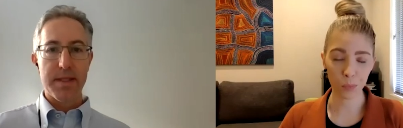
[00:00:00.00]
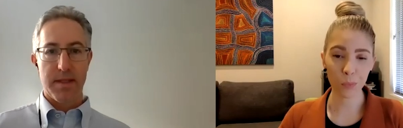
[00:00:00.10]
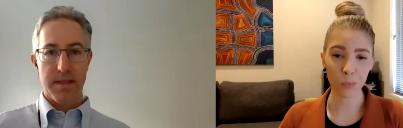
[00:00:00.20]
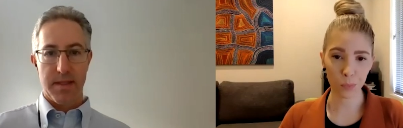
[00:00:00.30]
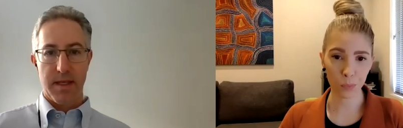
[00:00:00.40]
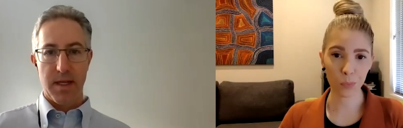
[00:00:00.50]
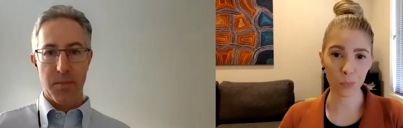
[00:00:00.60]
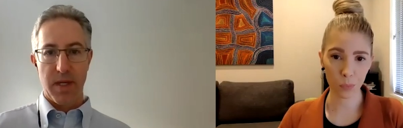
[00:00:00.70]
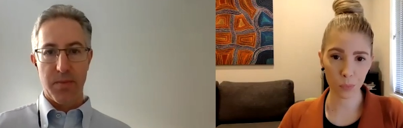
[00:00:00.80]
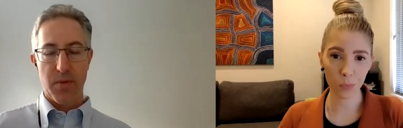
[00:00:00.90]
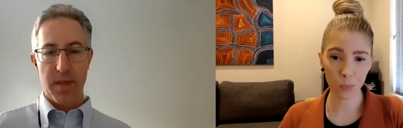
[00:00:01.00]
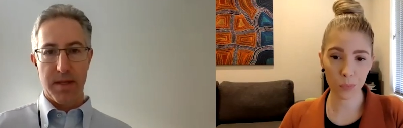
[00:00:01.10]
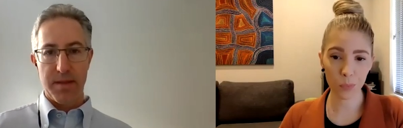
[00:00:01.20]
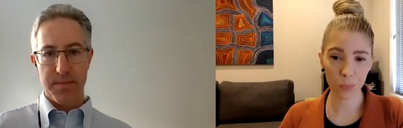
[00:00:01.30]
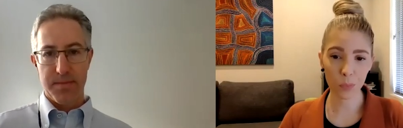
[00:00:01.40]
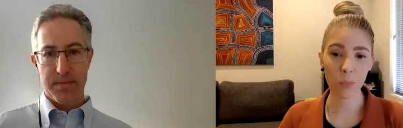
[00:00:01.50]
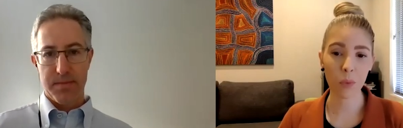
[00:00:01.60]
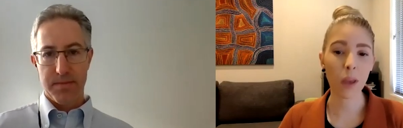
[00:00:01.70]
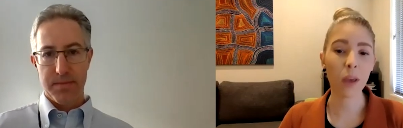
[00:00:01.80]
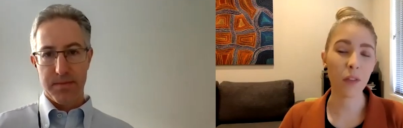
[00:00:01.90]
Speaker 1: to, to getting people better.
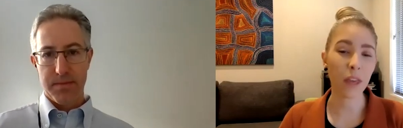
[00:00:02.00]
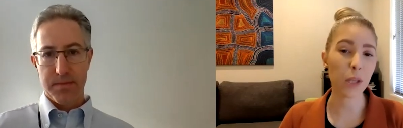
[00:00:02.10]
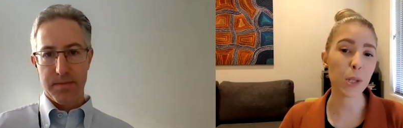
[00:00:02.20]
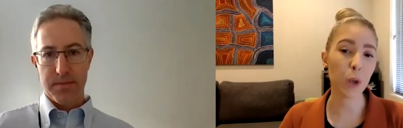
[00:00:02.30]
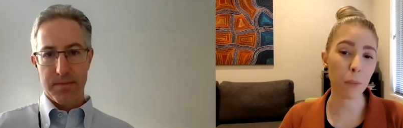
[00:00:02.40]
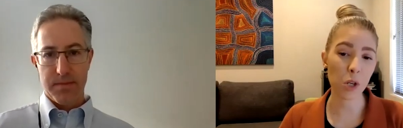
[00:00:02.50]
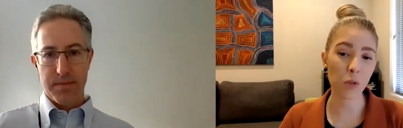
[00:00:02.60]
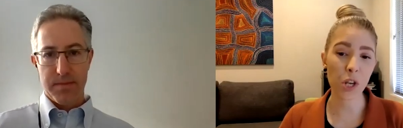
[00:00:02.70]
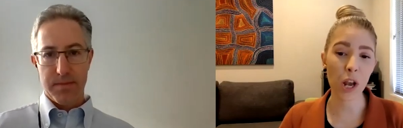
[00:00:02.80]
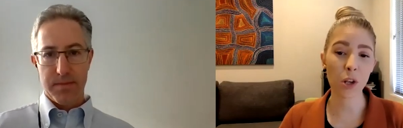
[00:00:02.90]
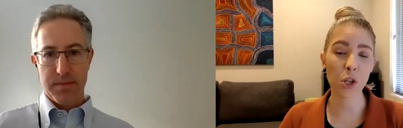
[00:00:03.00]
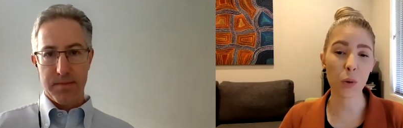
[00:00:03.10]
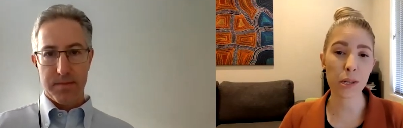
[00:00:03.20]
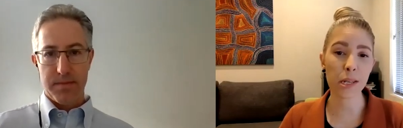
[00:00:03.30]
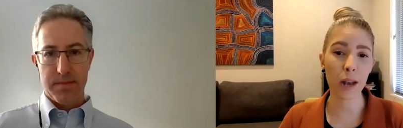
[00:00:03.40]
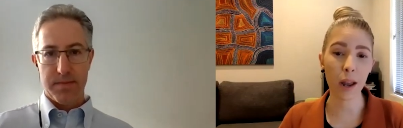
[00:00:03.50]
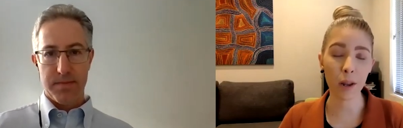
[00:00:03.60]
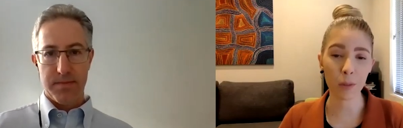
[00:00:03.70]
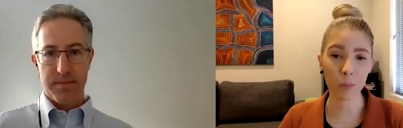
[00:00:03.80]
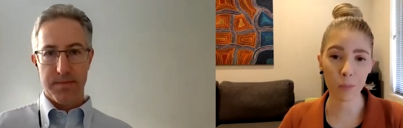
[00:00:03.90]
Speaker 2: Thank you so much for chatting to us
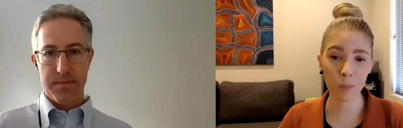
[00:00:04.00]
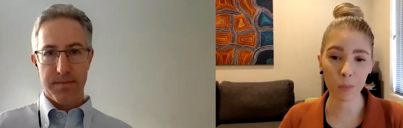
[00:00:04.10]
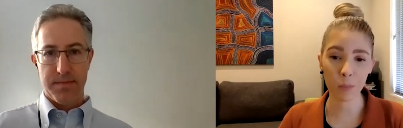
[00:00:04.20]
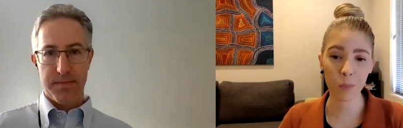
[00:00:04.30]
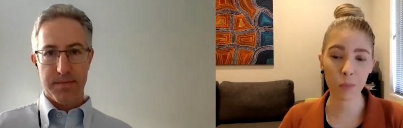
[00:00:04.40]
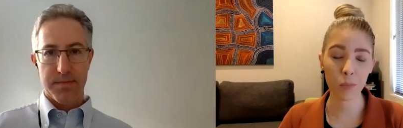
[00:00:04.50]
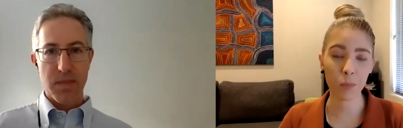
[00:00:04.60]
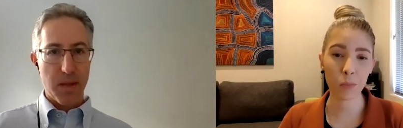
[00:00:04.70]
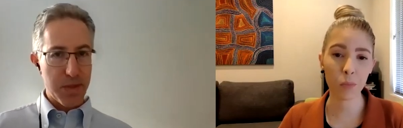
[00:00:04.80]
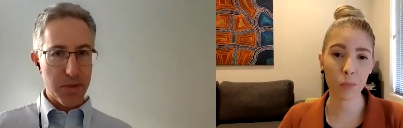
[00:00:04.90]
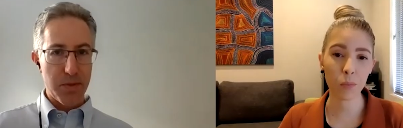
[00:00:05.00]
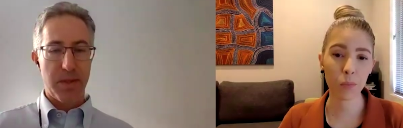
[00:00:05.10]
today.
Speaker 1: Absolute